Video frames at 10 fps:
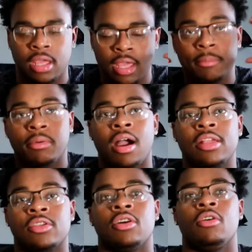It
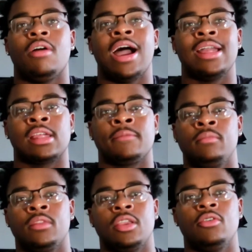broadens your horizon.
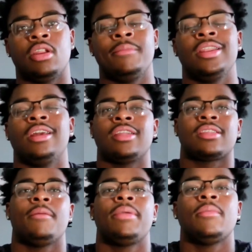You know what I mean? And there's
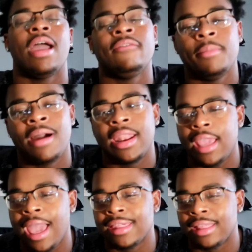some people, everybody
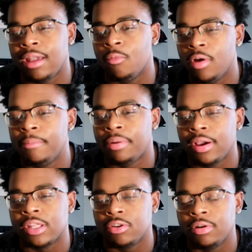has that one
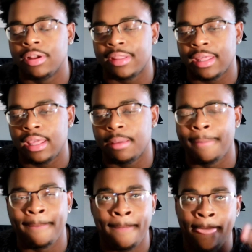person on their team.
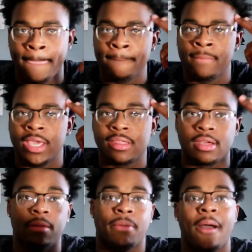He's
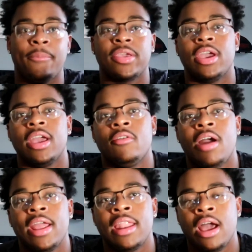going to pop in your head
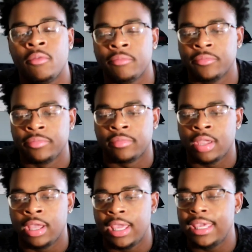right now.
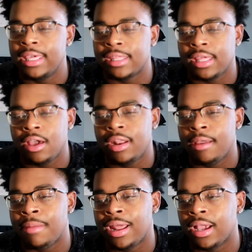He gets yelled
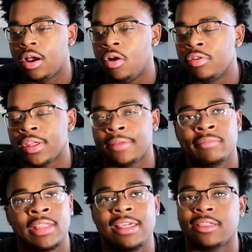at by the coach
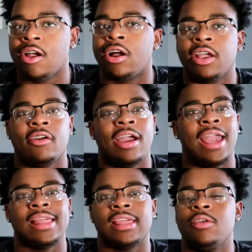He's talking
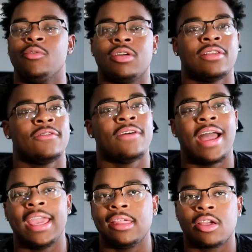crazy. He wants to
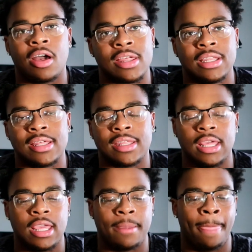fight. He's causing a
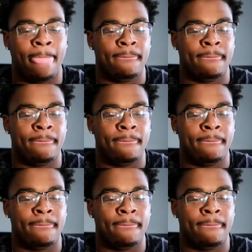scene.